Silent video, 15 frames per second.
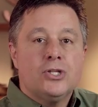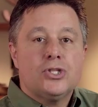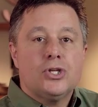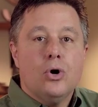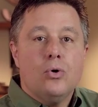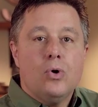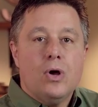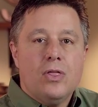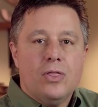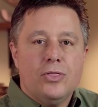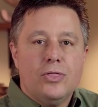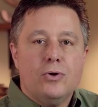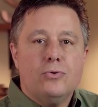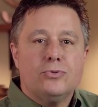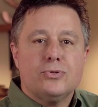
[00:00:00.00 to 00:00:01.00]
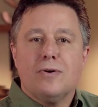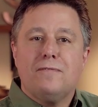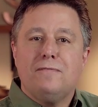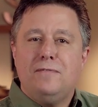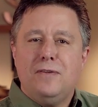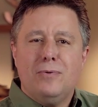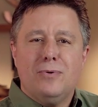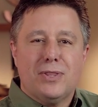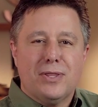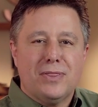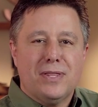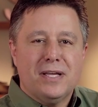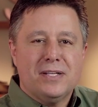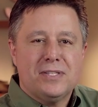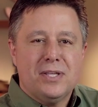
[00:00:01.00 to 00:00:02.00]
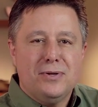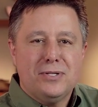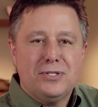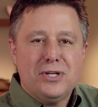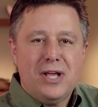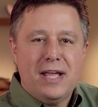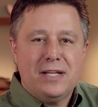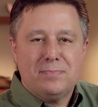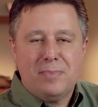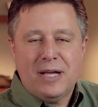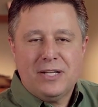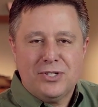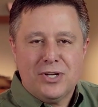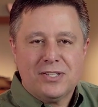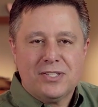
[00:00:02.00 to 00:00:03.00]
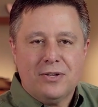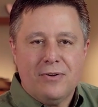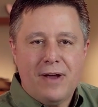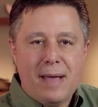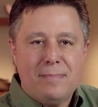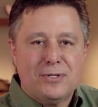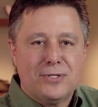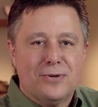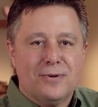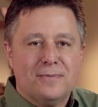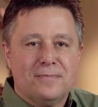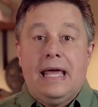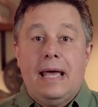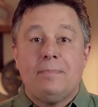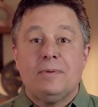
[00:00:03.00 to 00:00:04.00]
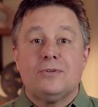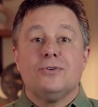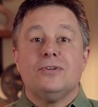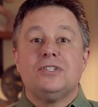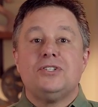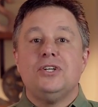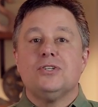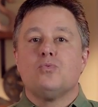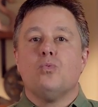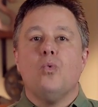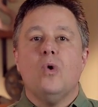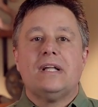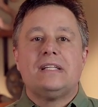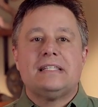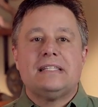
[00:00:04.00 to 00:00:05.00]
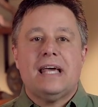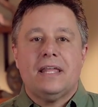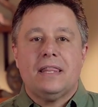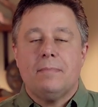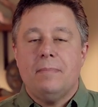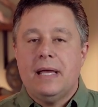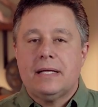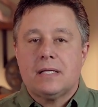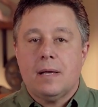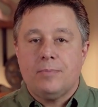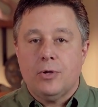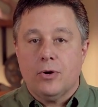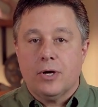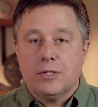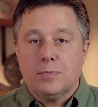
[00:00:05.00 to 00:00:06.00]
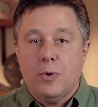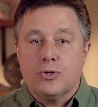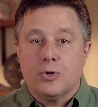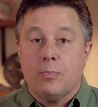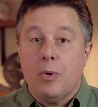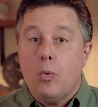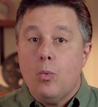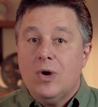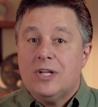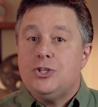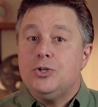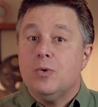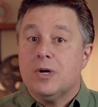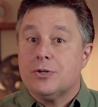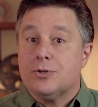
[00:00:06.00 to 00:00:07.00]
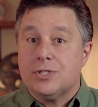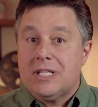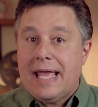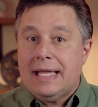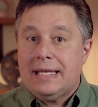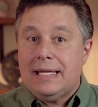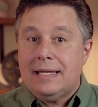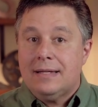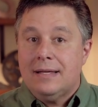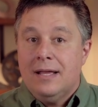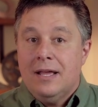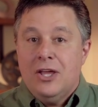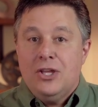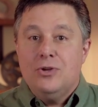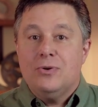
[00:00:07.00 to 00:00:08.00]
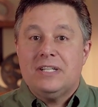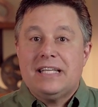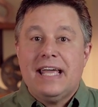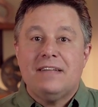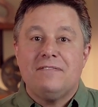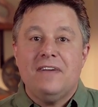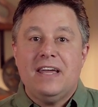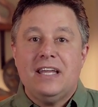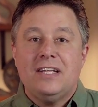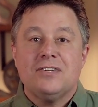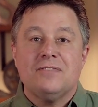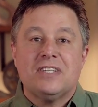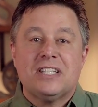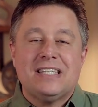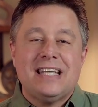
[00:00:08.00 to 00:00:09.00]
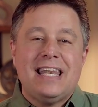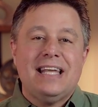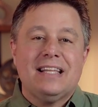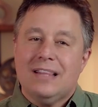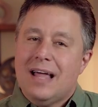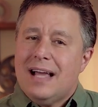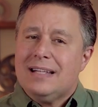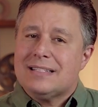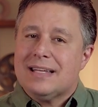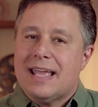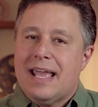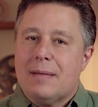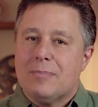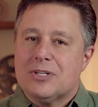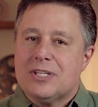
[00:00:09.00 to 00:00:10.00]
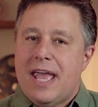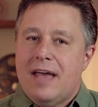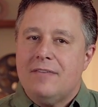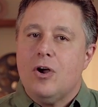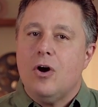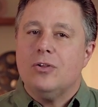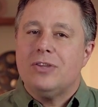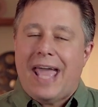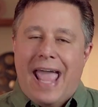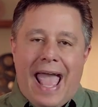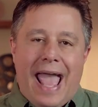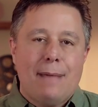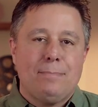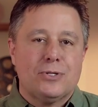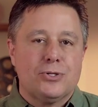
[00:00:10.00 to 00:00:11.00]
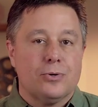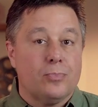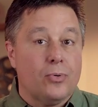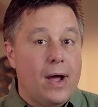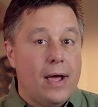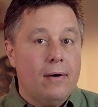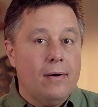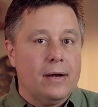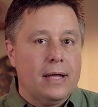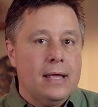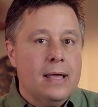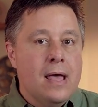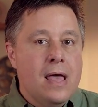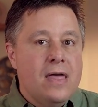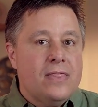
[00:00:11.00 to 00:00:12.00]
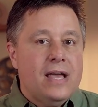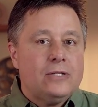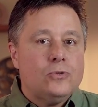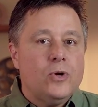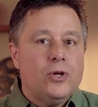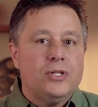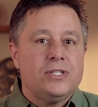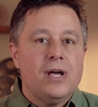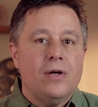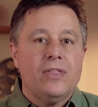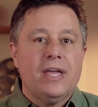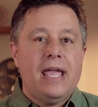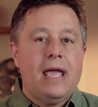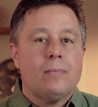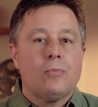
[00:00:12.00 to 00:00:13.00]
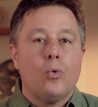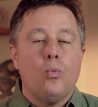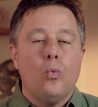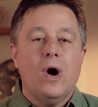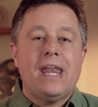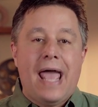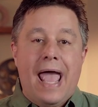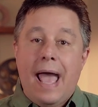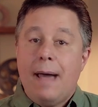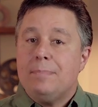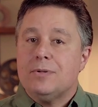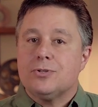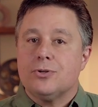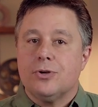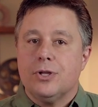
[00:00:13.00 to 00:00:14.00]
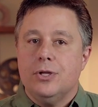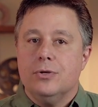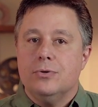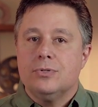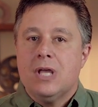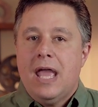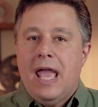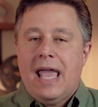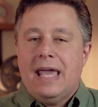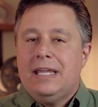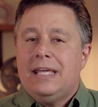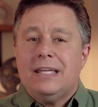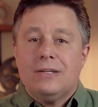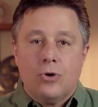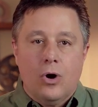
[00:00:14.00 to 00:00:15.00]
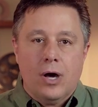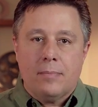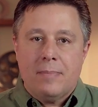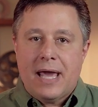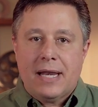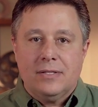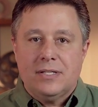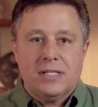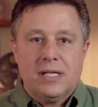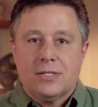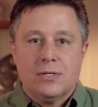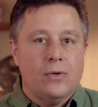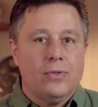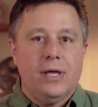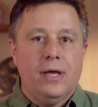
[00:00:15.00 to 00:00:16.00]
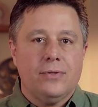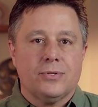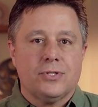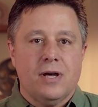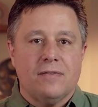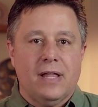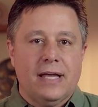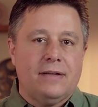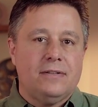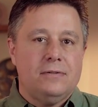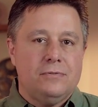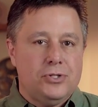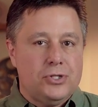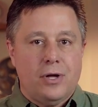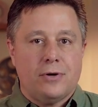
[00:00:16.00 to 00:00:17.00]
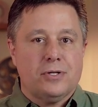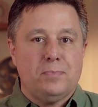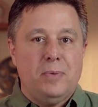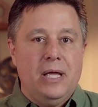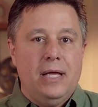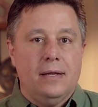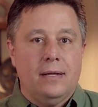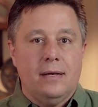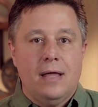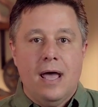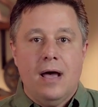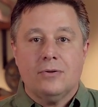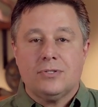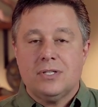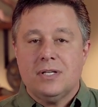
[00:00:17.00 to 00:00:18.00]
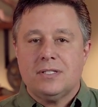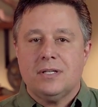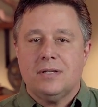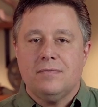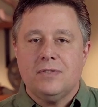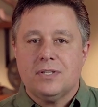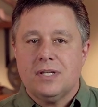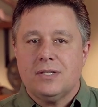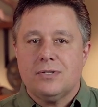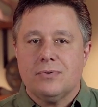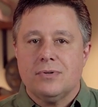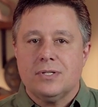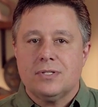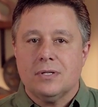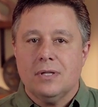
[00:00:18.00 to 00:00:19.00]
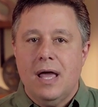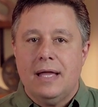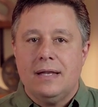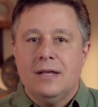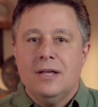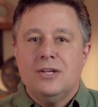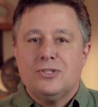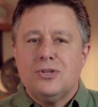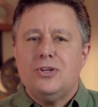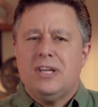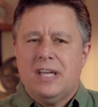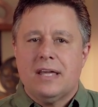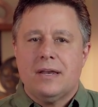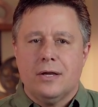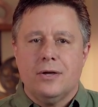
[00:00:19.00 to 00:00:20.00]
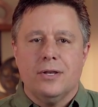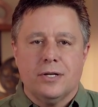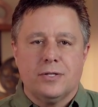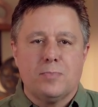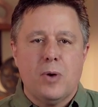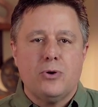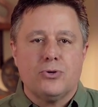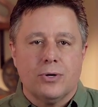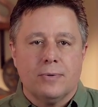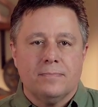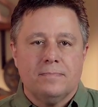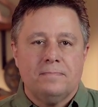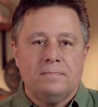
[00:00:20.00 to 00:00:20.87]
So those are a few of the things that you can change by adjusting your aperture. An aperture is just one setting that makes up your exposure, but once you understand it, you can take advantage of a setting lots of cameras have called aperture priority. That's where you tell the camera what aperture to use, and it automatically sets all the other stuff like shutter speed and how sensitive the sensor is to light, so you get a good exposure.